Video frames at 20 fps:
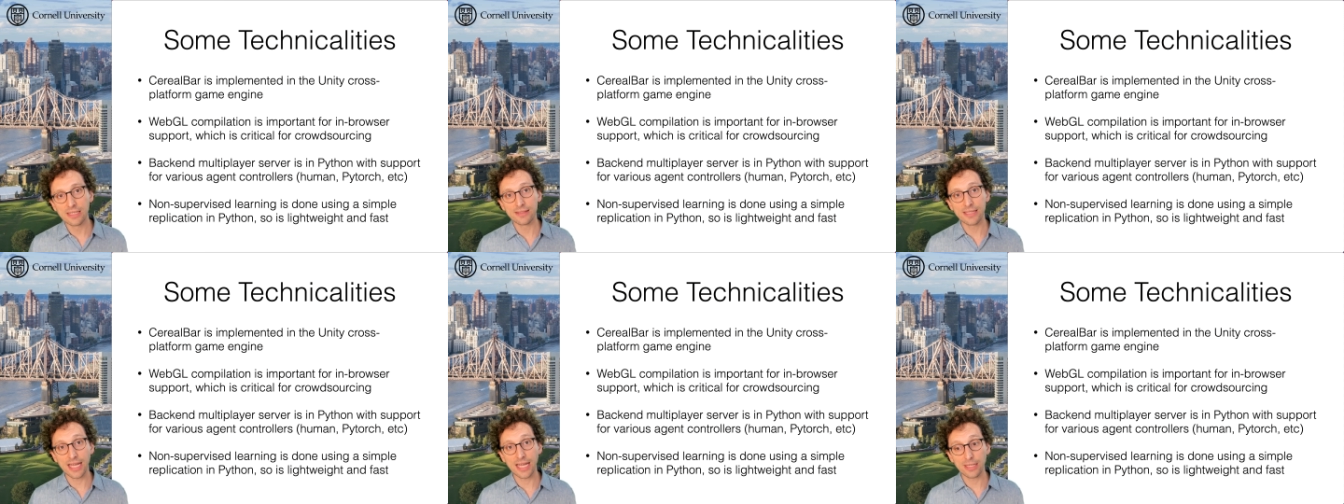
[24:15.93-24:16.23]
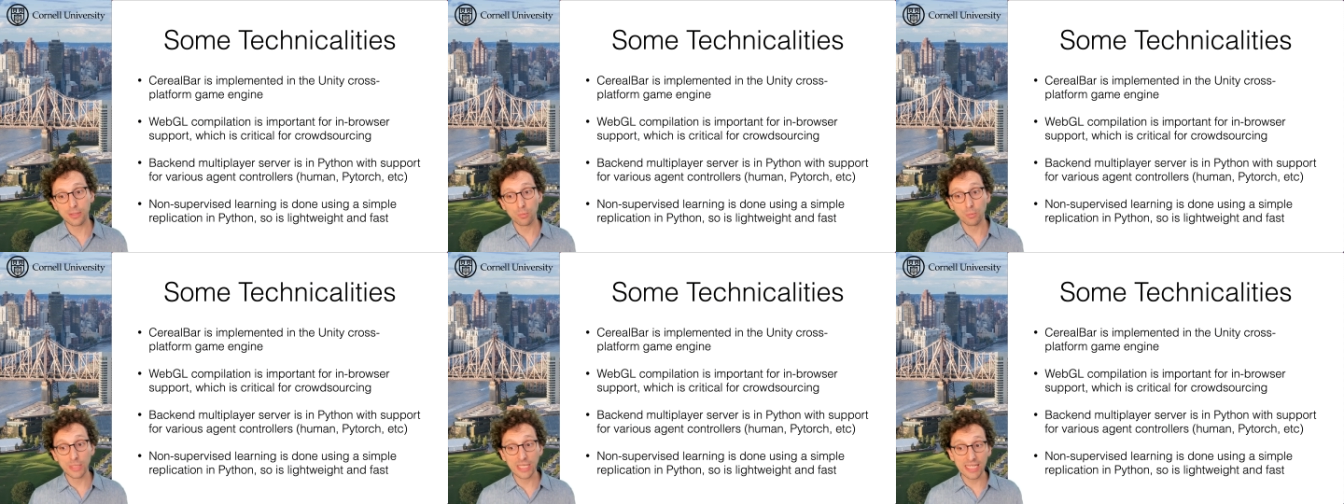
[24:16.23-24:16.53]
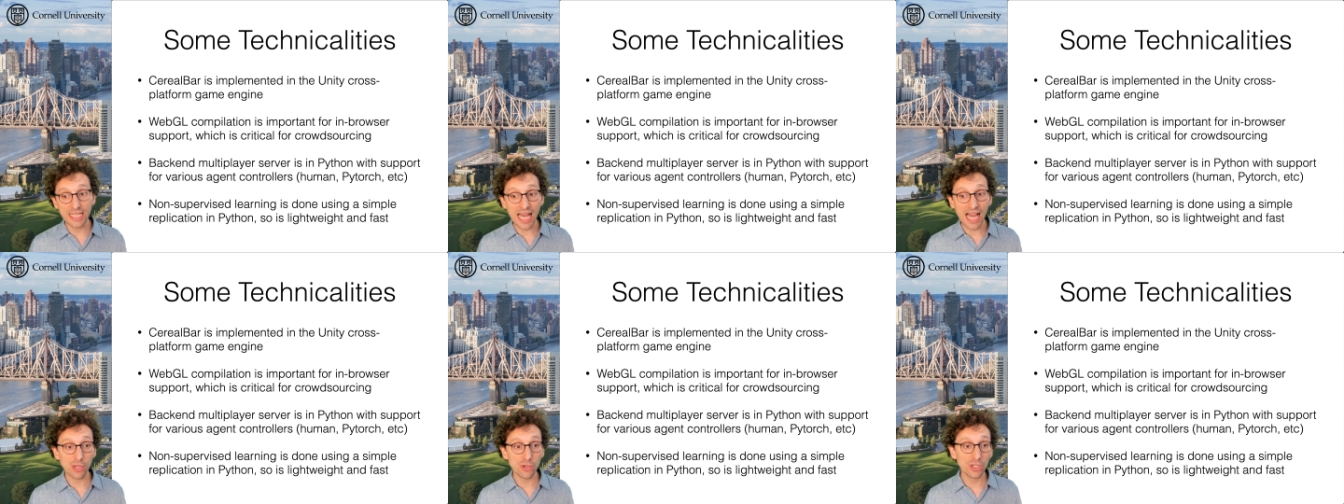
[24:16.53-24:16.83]
that we
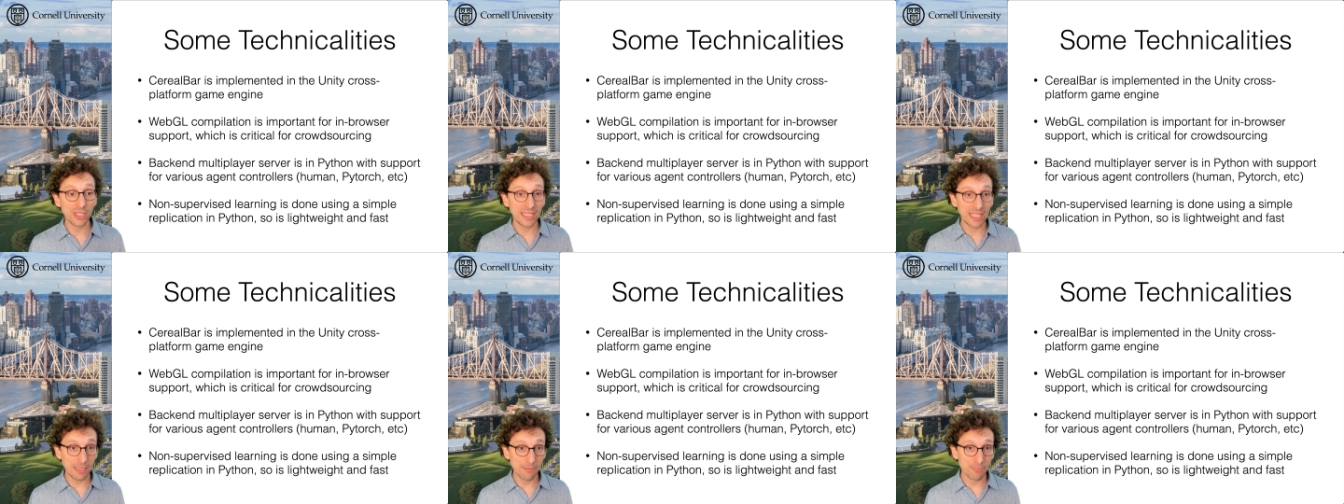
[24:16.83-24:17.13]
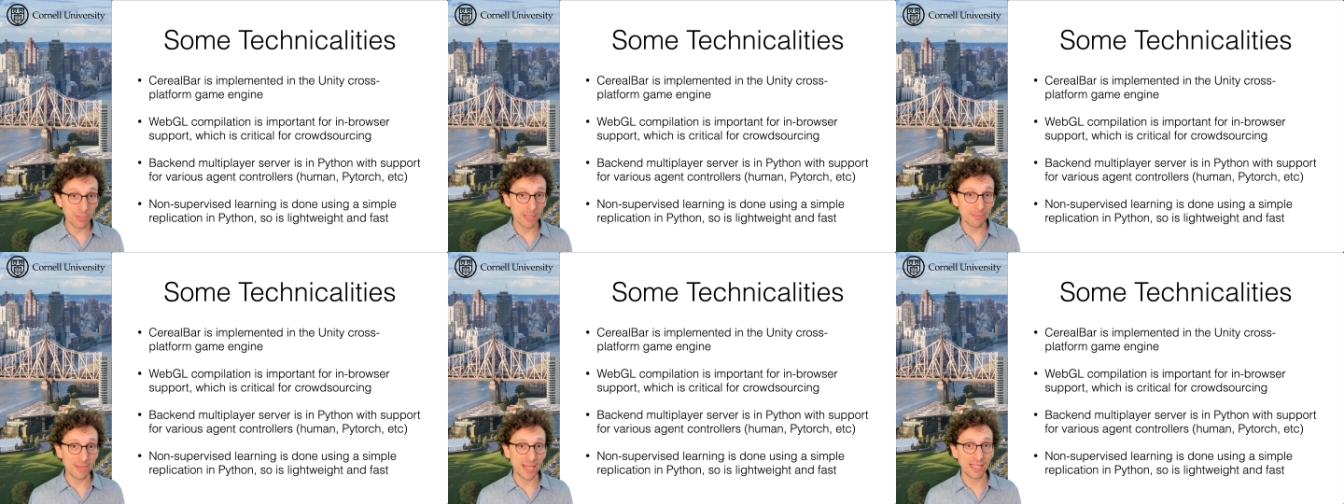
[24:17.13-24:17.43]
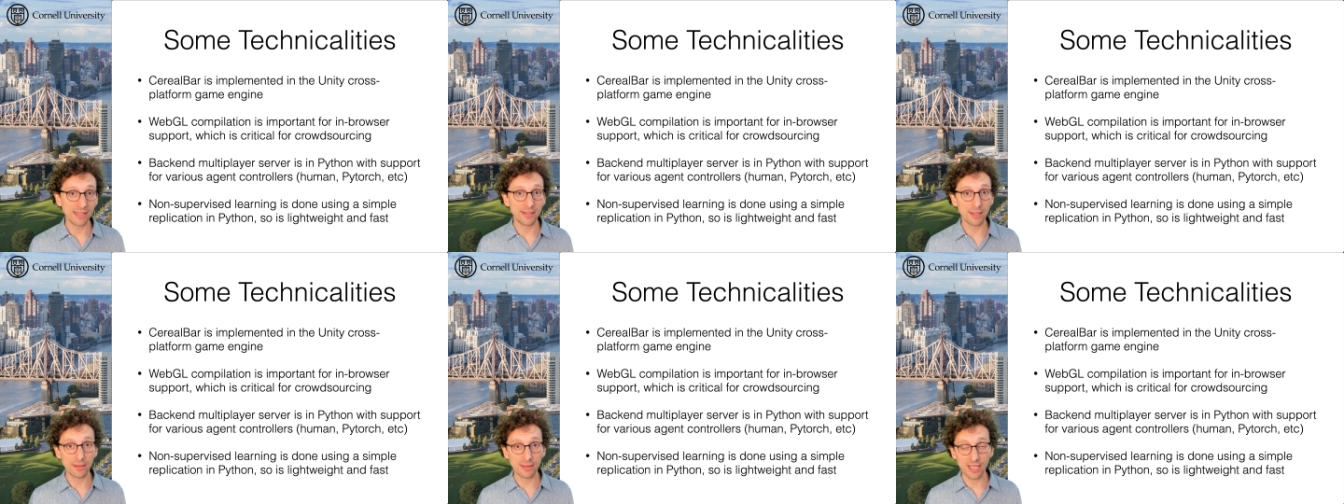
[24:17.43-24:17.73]
can actually
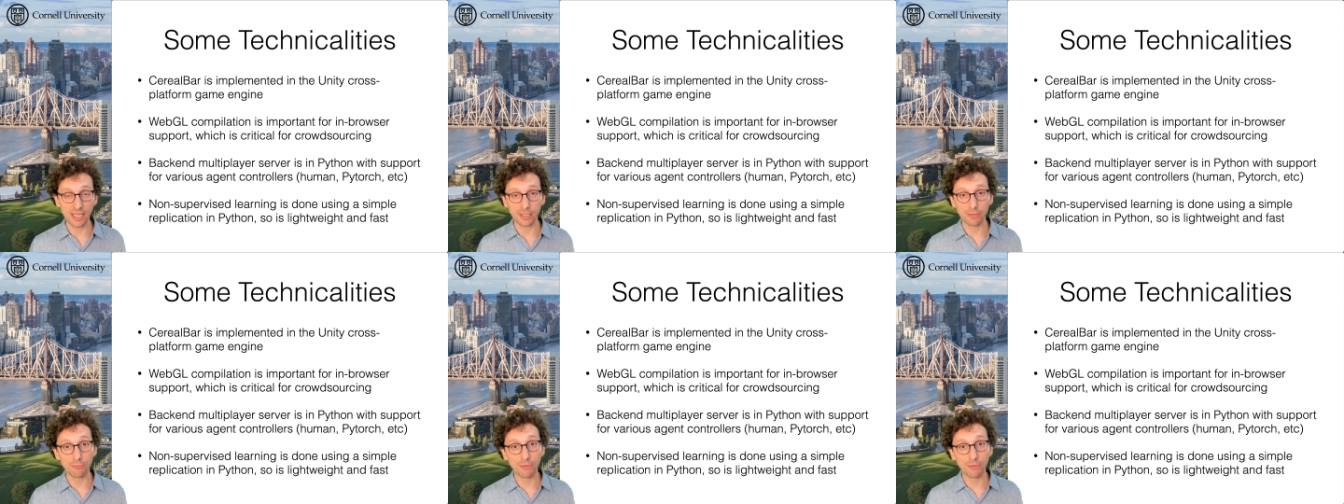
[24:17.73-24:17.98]
implement this